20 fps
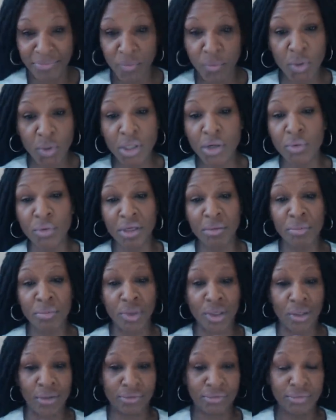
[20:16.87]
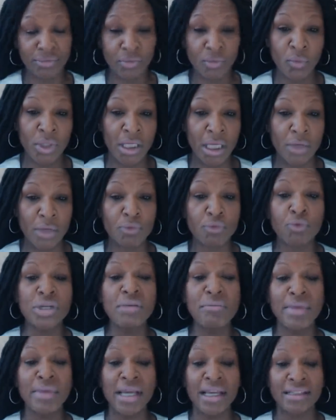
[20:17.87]
We don't get bail. We get
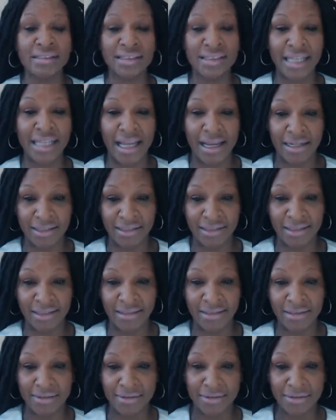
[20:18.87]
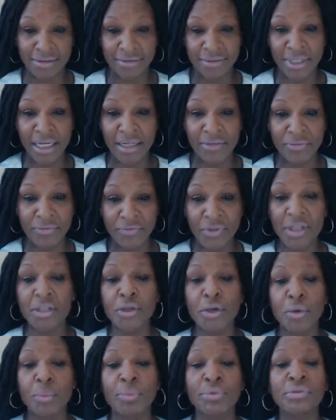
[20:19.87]
remand status, right? Fuck
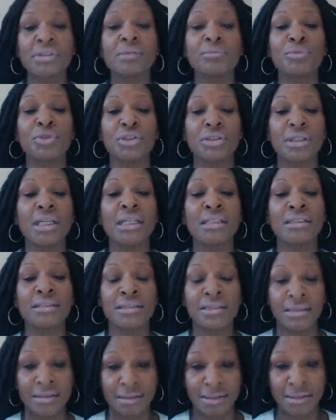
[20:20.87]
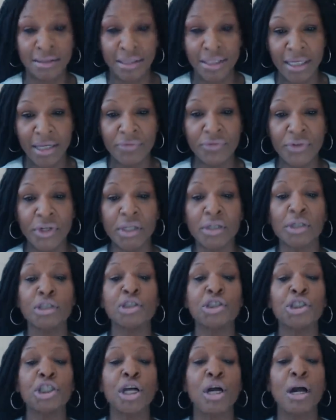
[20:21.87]
your presumption of innocence. Fuck your
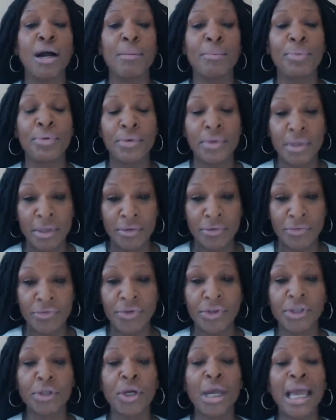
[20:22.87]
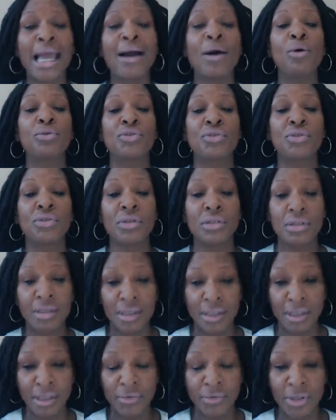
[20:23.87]
job. Fuck your house.
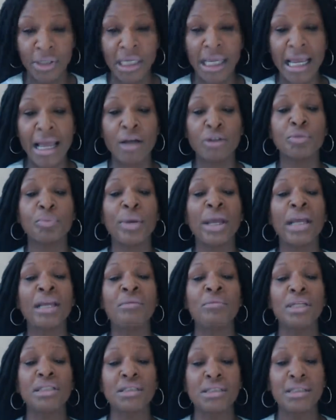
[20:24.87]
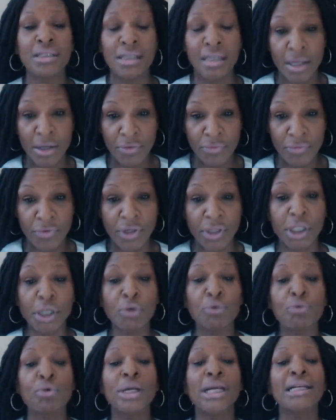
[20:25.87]
Fuck your house payments. Fuck
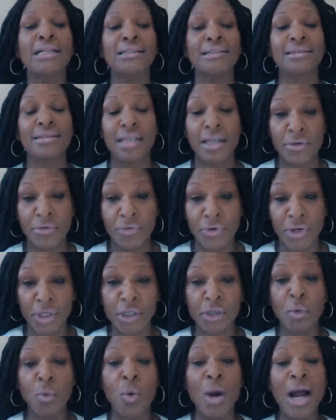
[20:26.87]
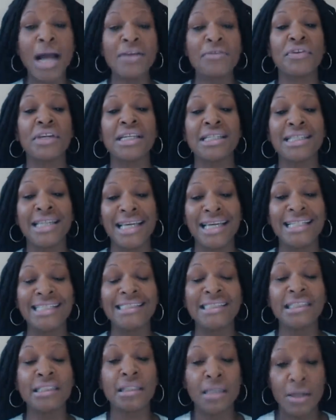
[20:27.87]
your rent. Fuck your wife and
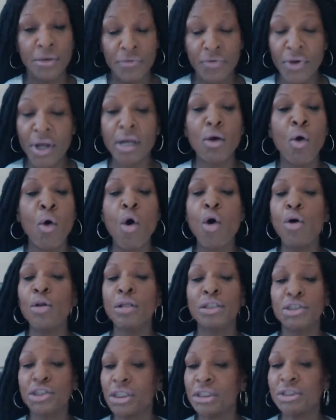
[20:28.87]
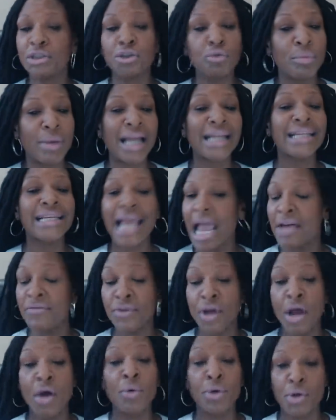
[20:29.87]
kids. Fuck all the shit you might
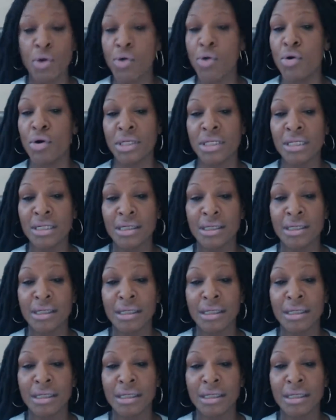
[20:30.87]
have going on.